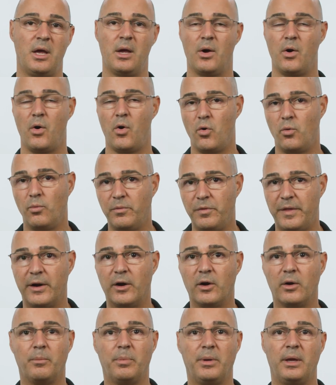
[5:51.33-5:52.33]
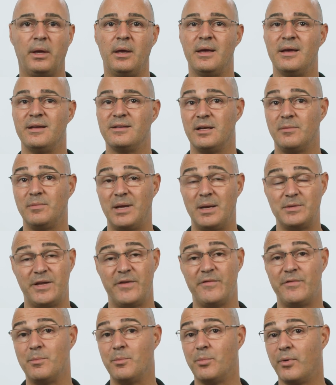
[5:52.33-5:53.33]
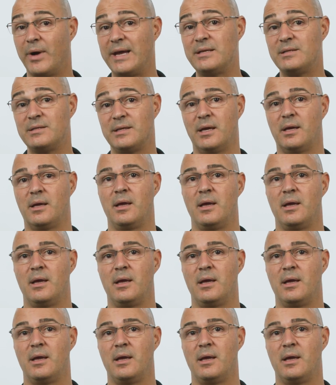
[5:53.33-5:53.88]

home therapy, sometimes even bracing